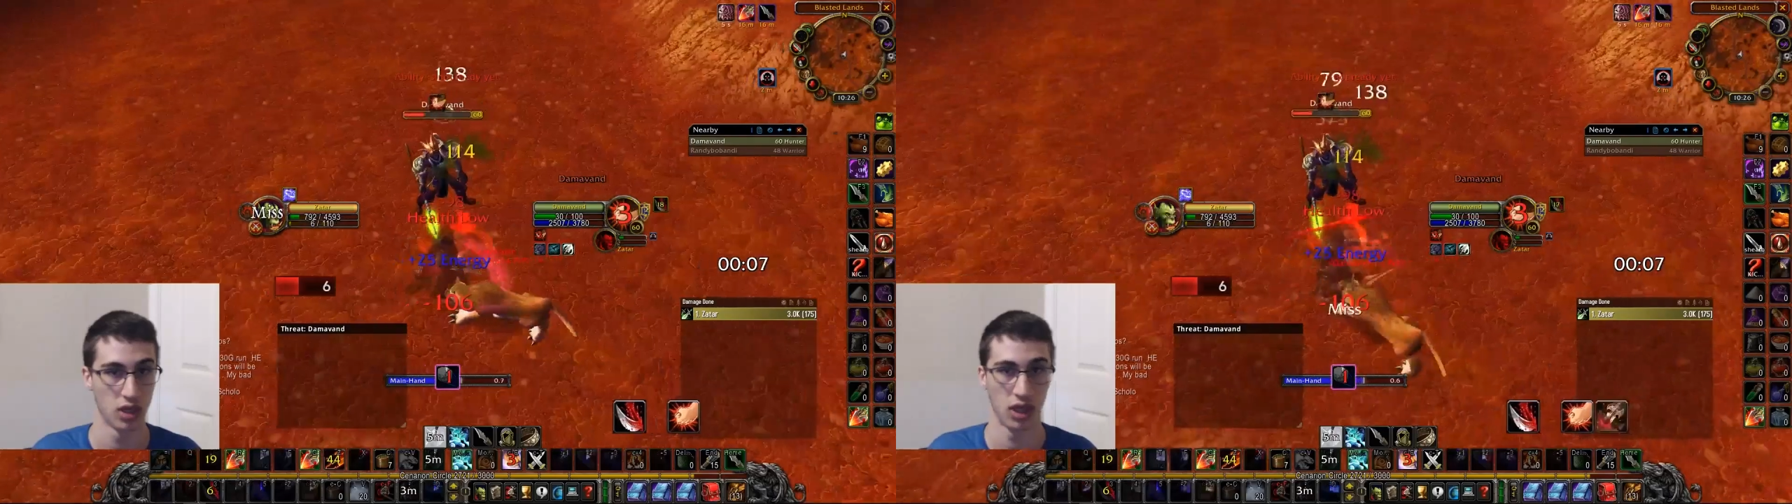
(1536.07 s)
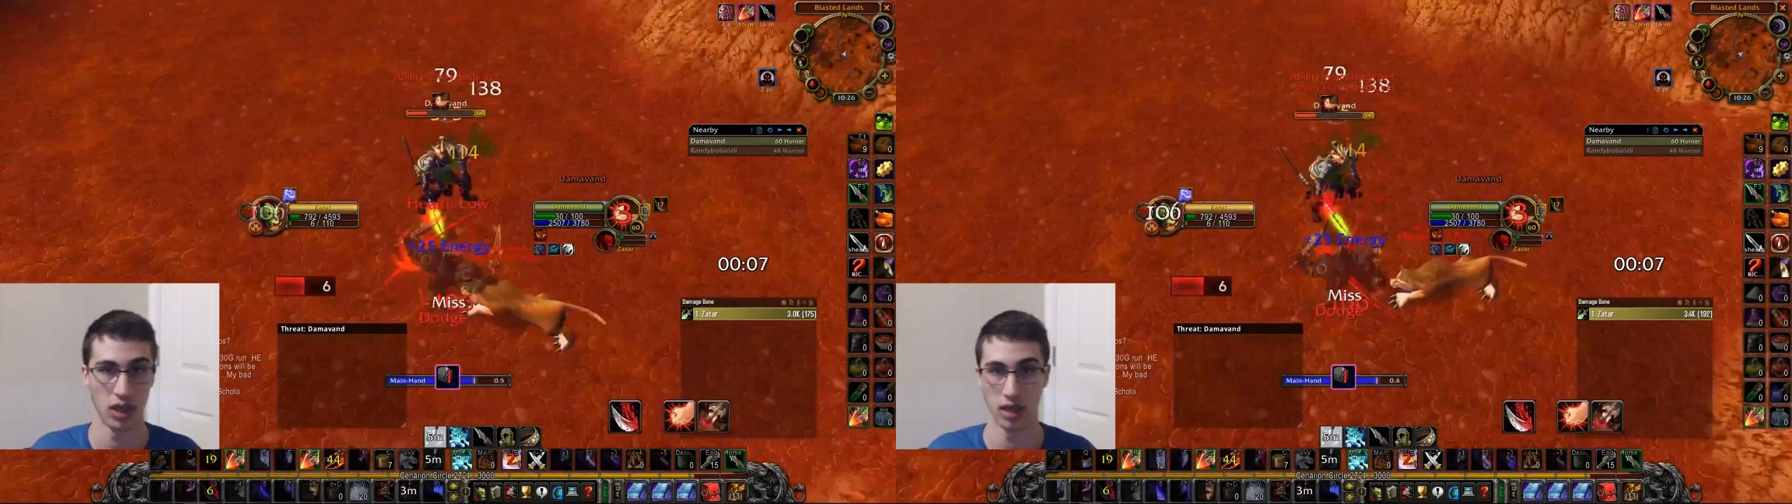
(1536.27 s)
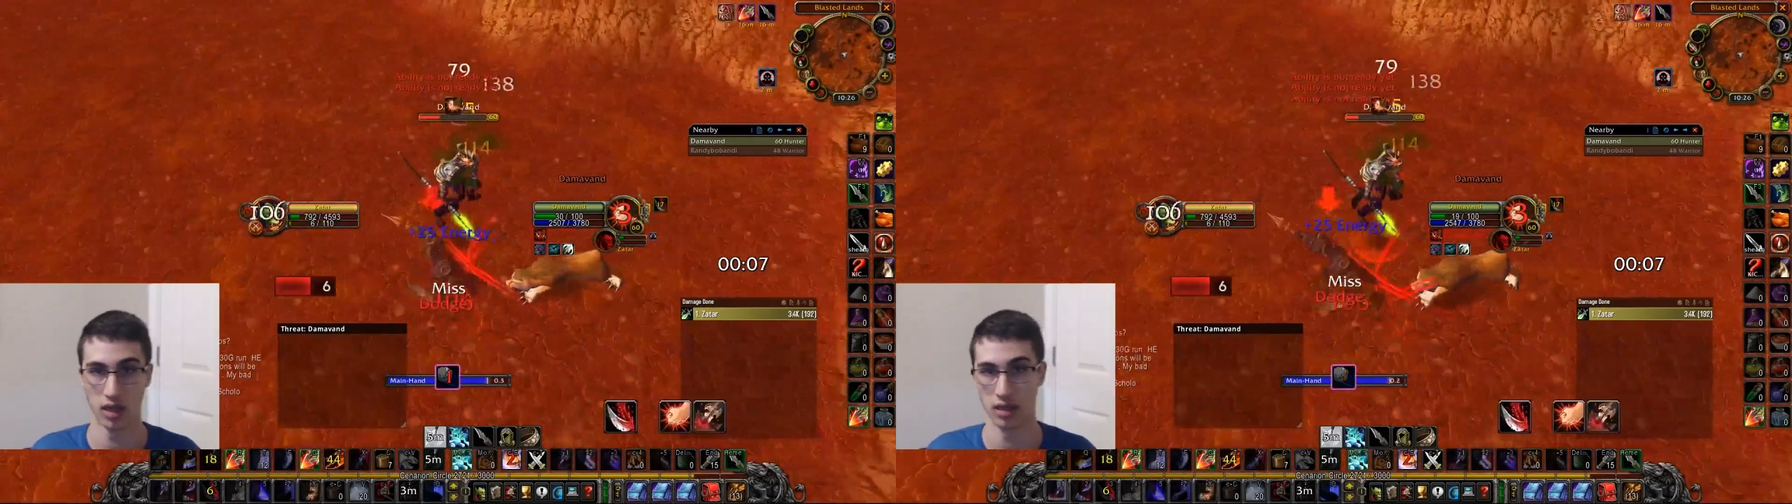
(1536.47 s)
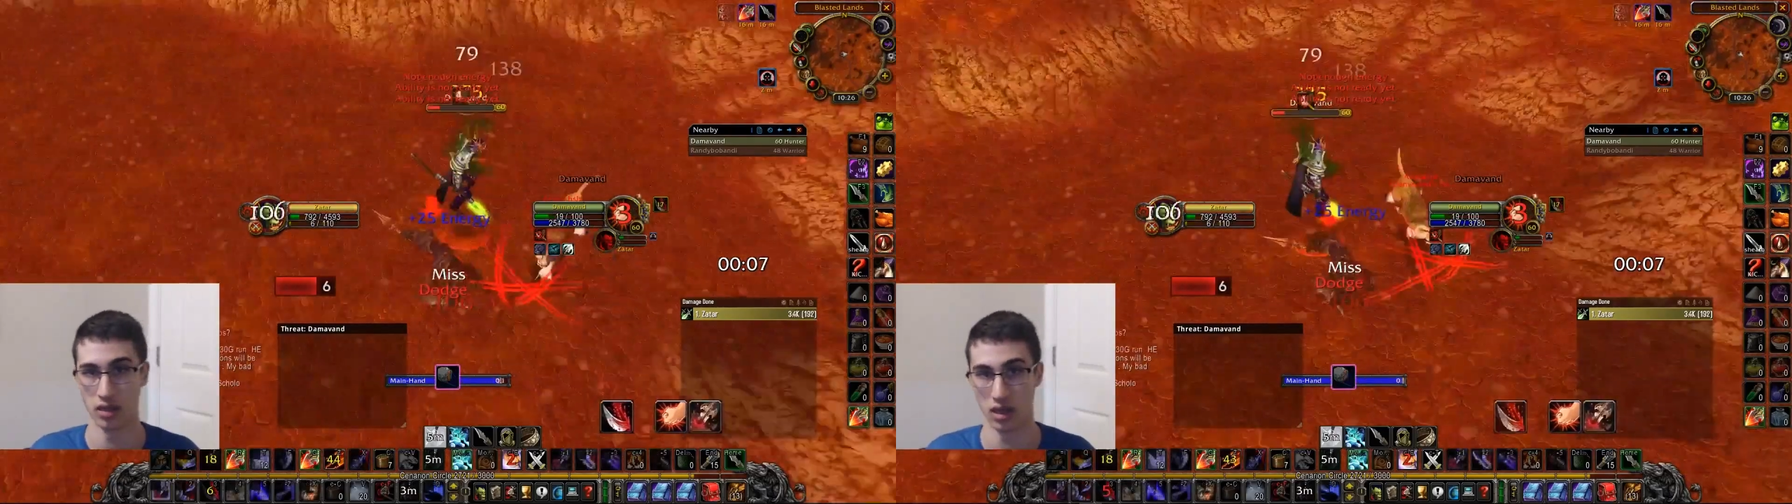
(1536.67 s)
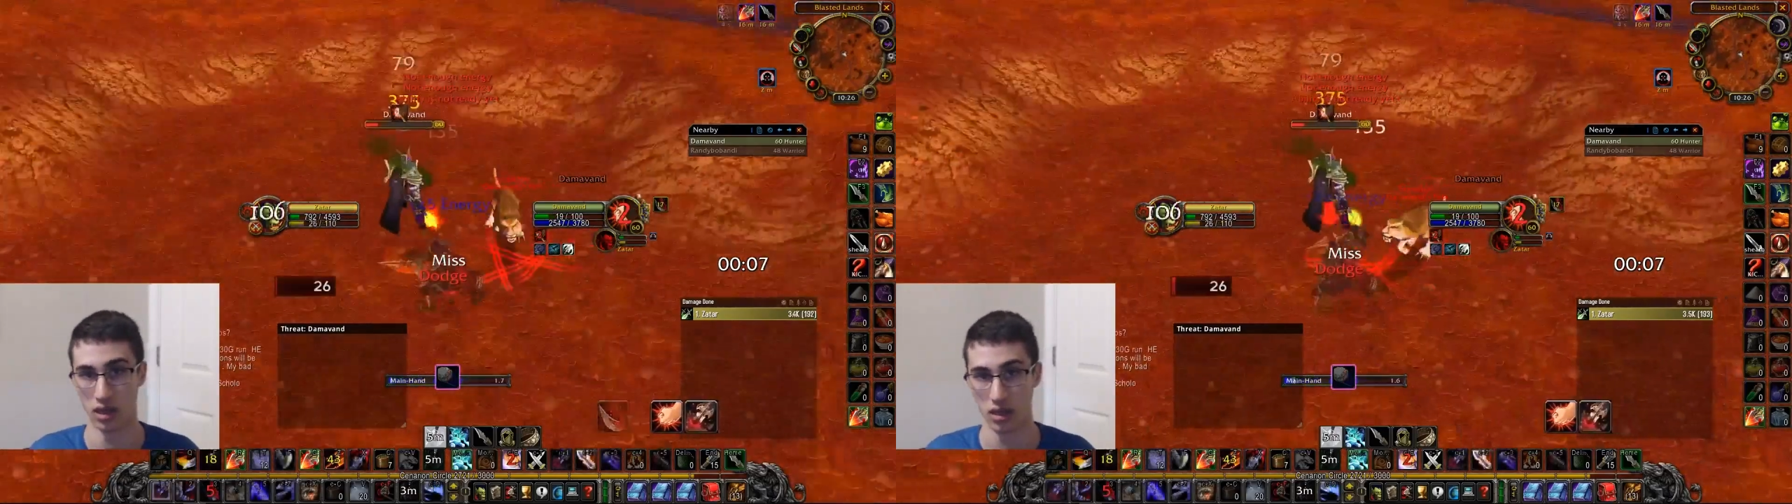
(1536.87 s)
And
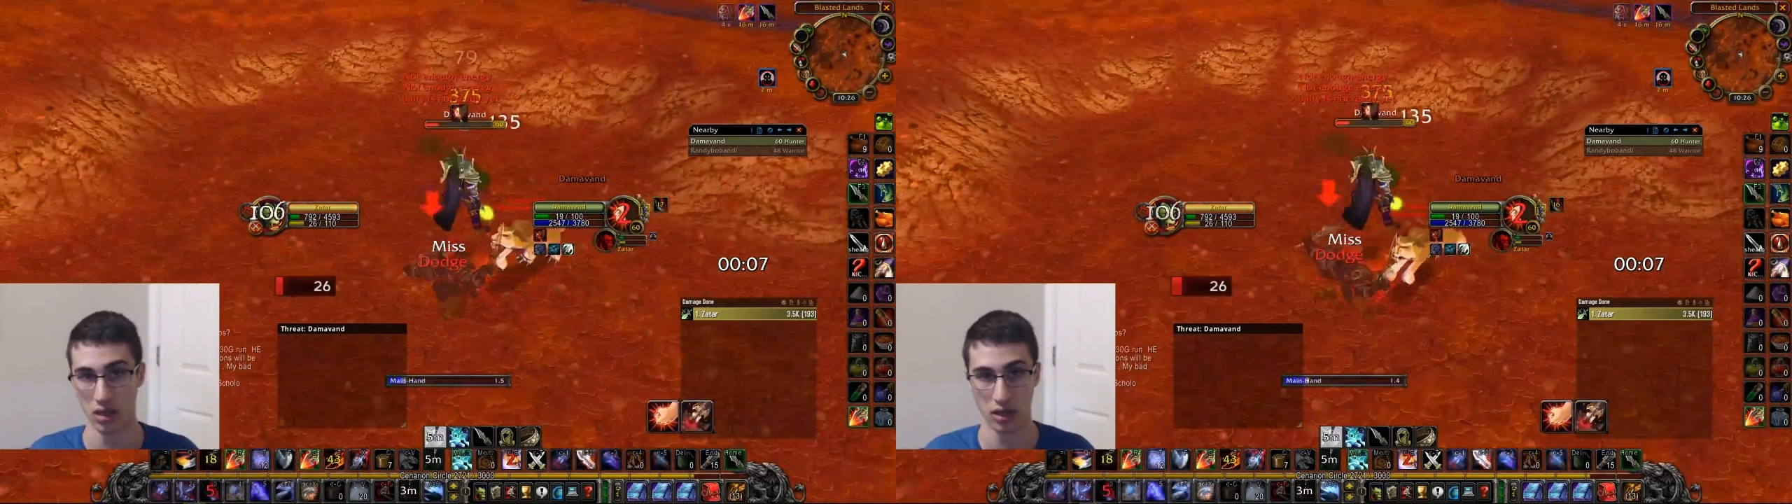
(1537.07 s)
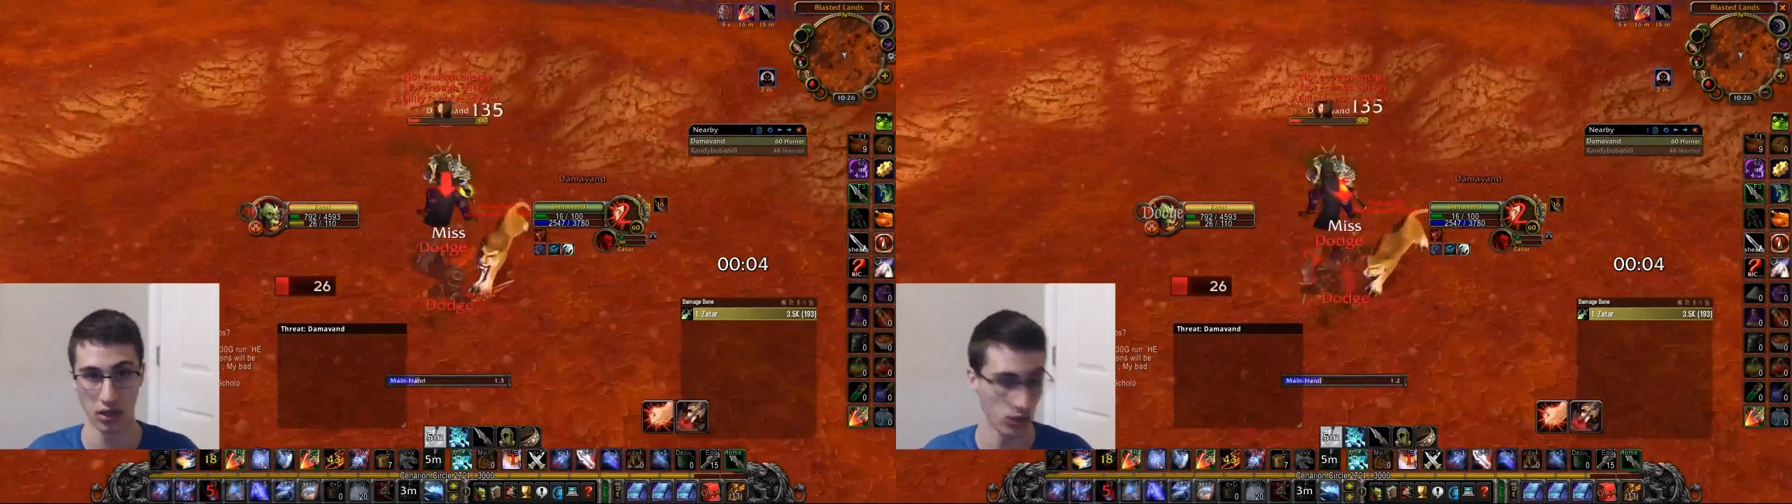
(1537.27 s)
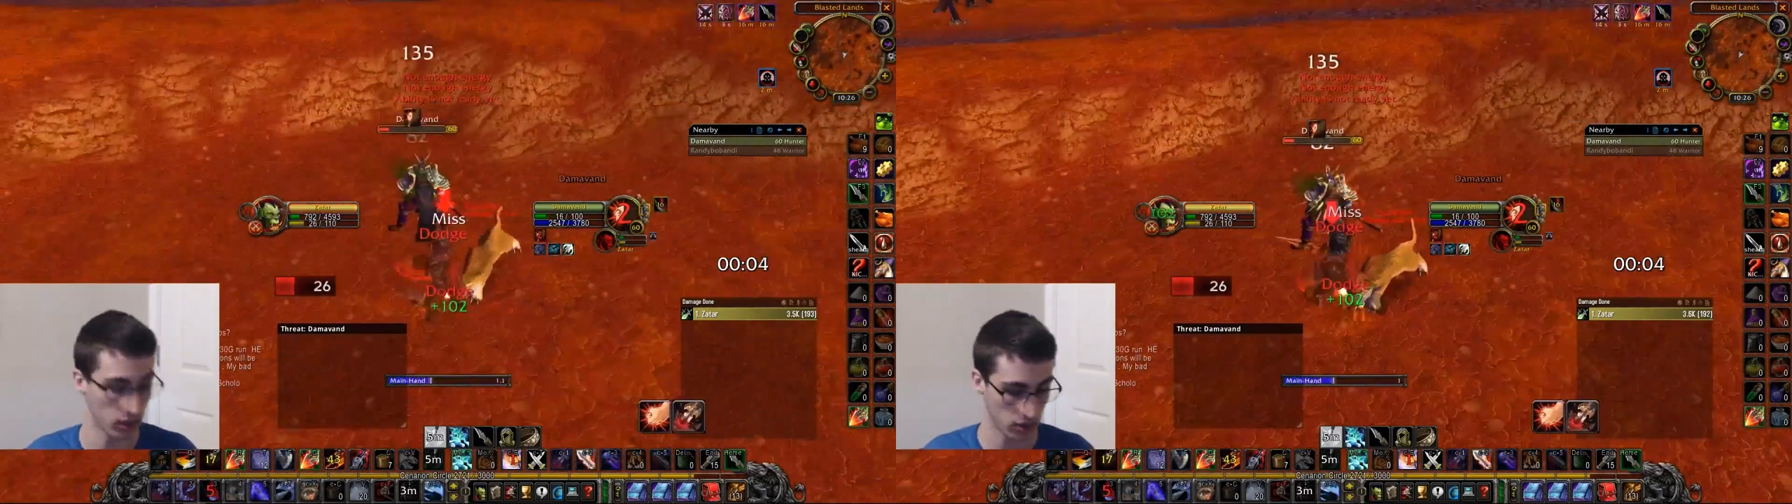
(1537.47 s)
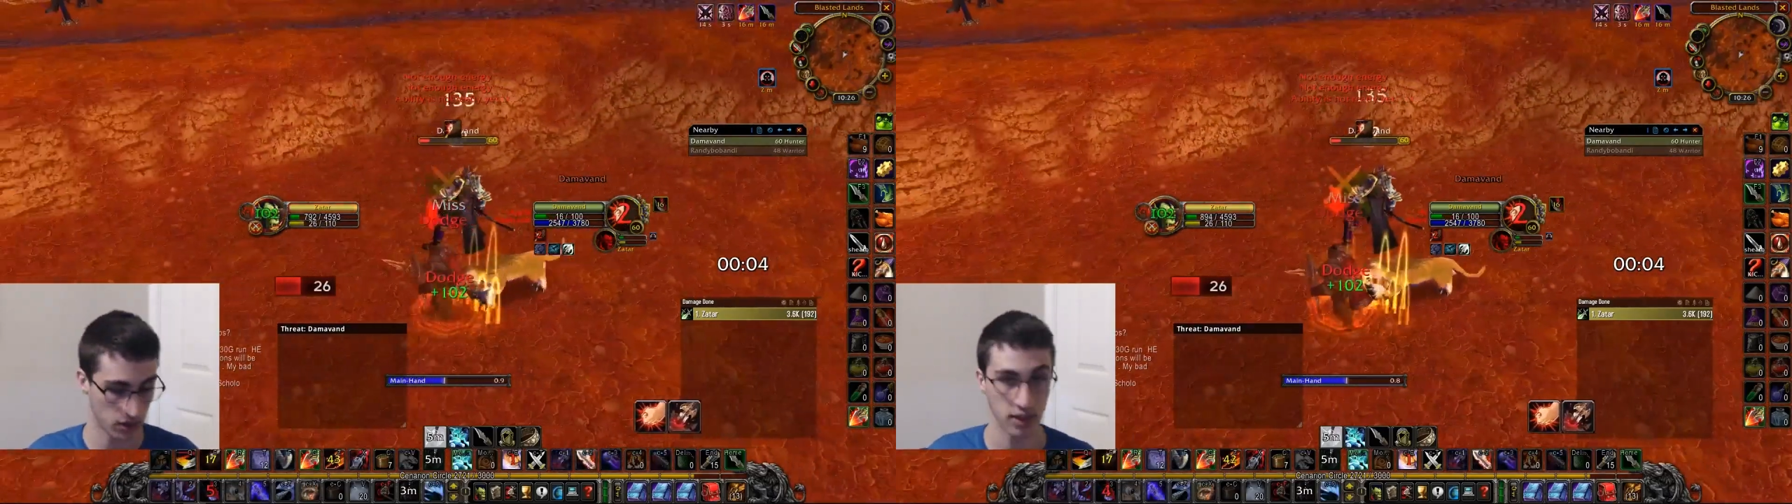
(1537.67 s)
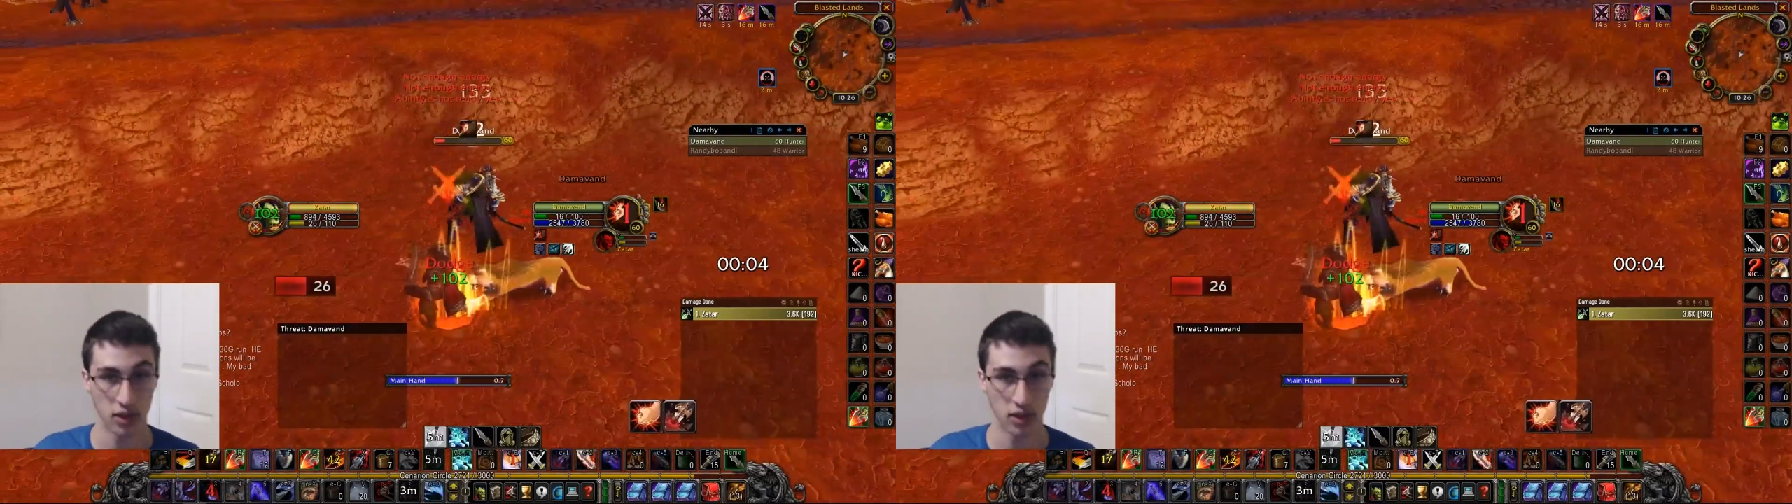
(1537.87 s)
the only other thing